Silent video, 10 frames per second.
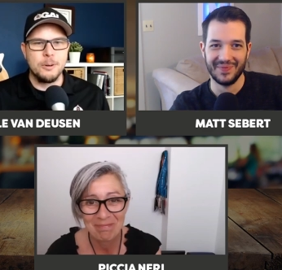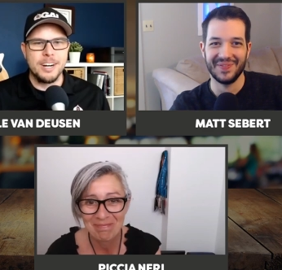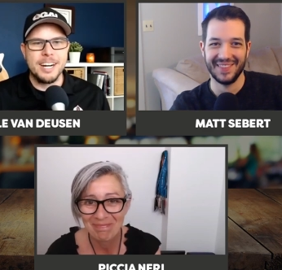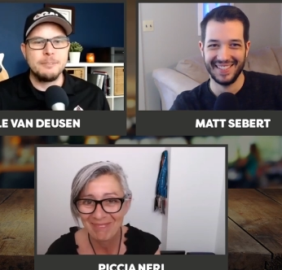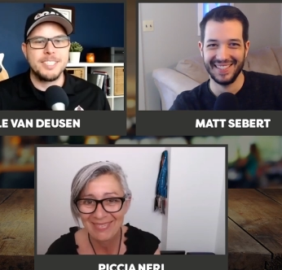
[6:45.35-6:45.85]
Speaker 1: And
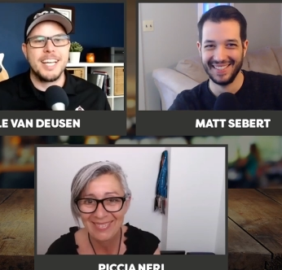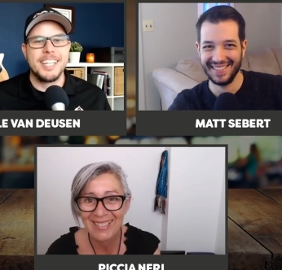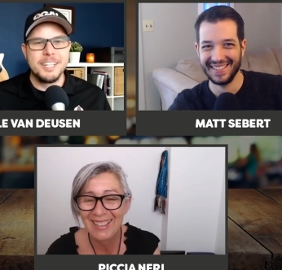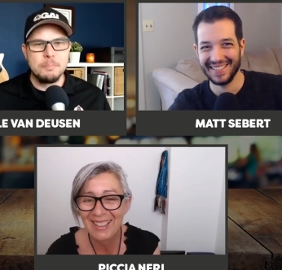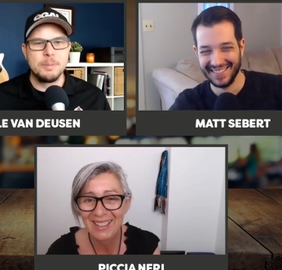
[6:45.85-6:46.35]
it was like a
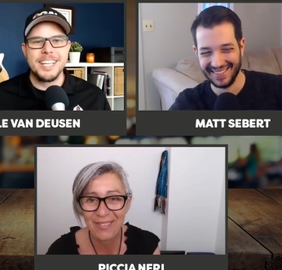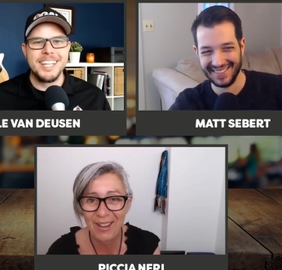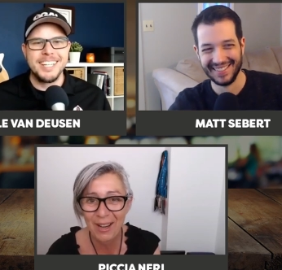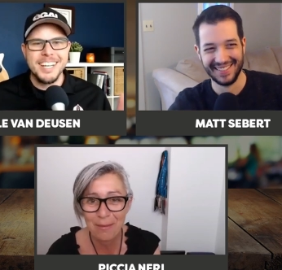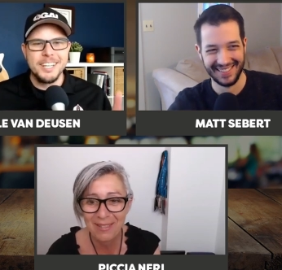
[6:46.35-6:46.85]
complete
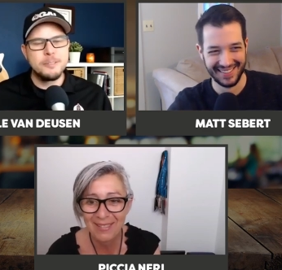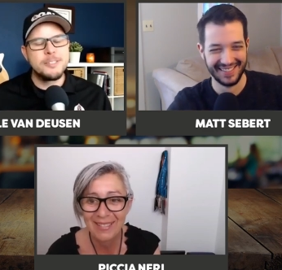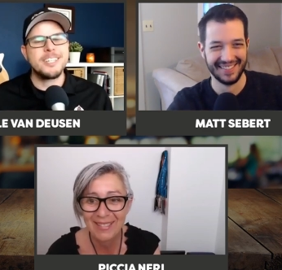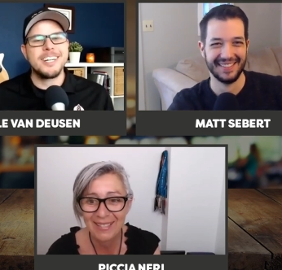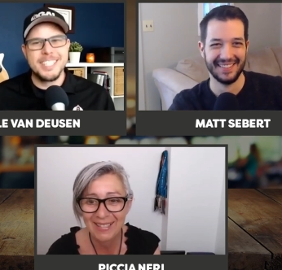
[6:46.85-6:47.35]
user
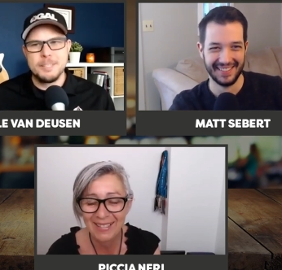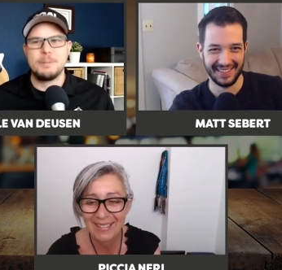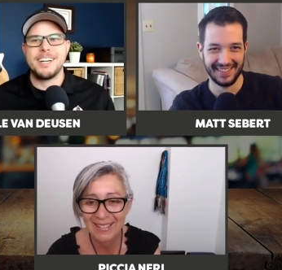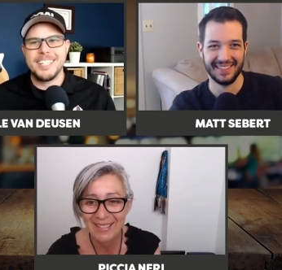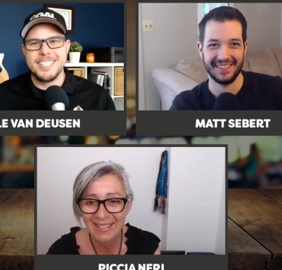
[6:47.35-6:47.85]

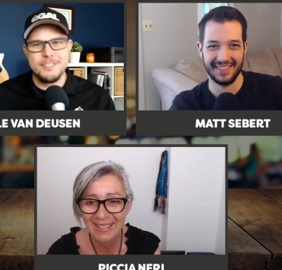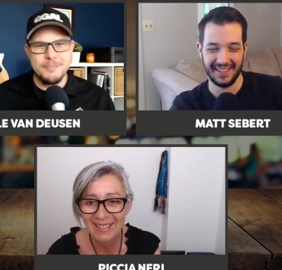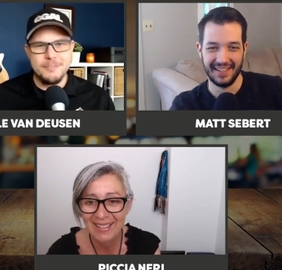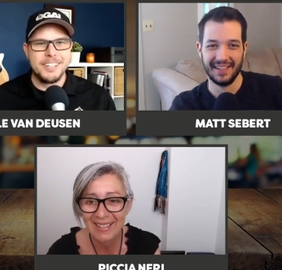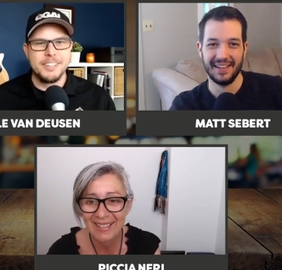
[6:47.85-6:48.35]
experience
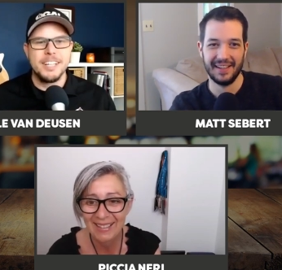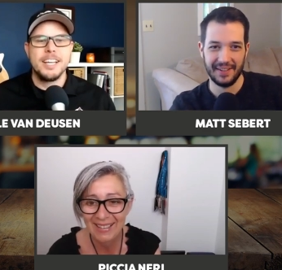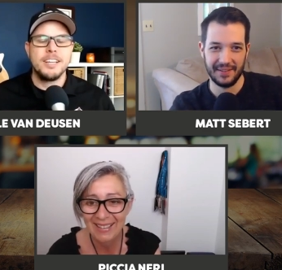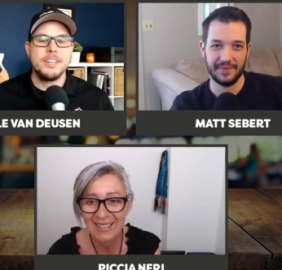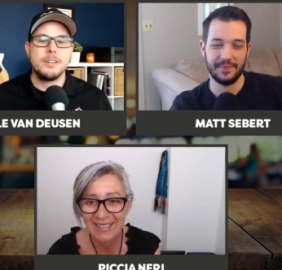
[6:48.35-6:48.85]
fail,
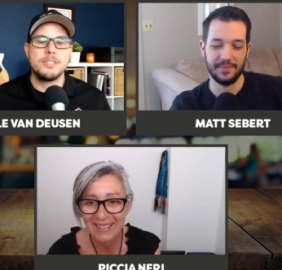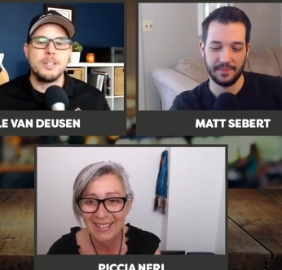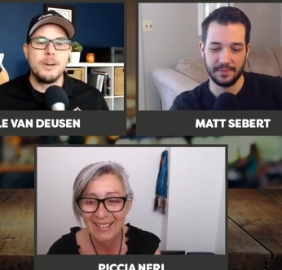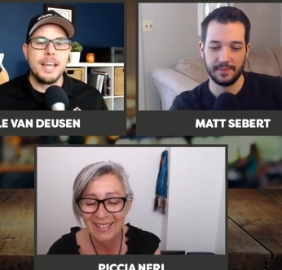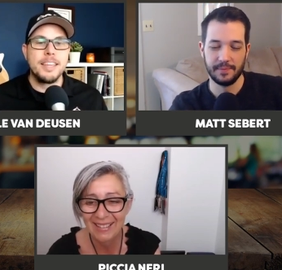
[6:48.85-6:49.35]
you know? So
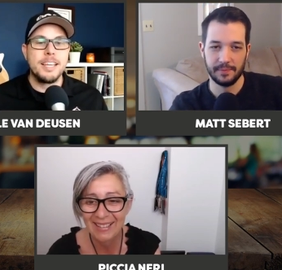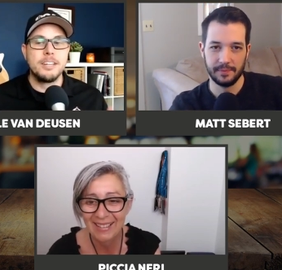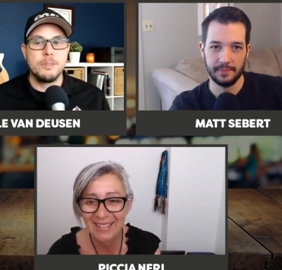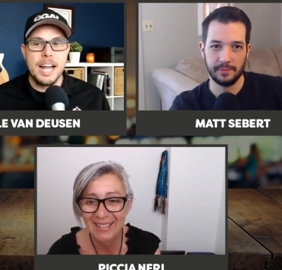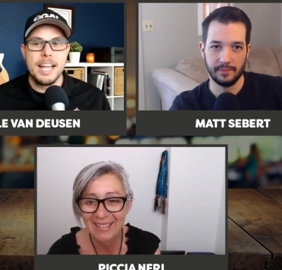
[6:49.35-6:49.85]
I think you're right.